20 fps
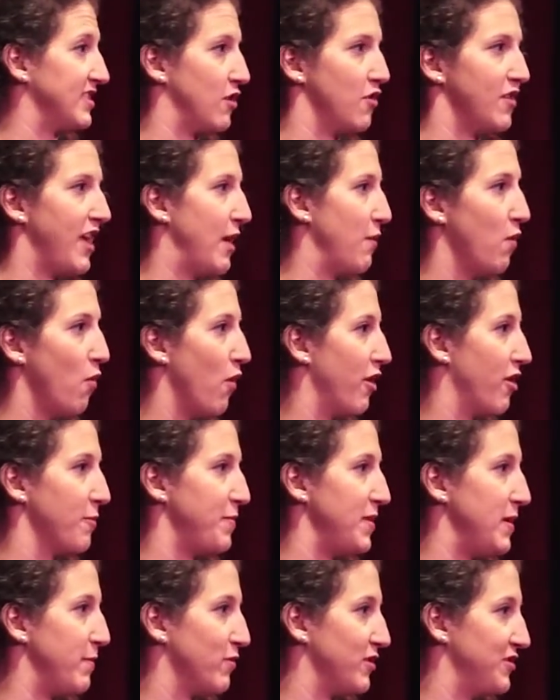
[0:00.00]
Like, okay, well, what are
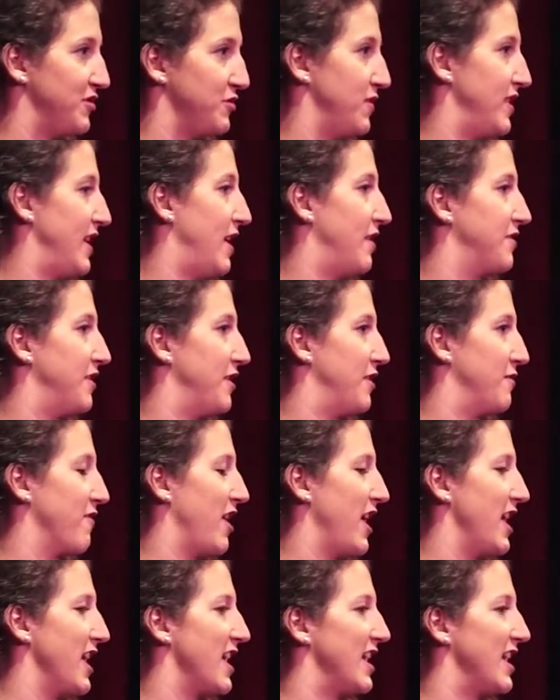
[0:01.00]
people doing out there, right?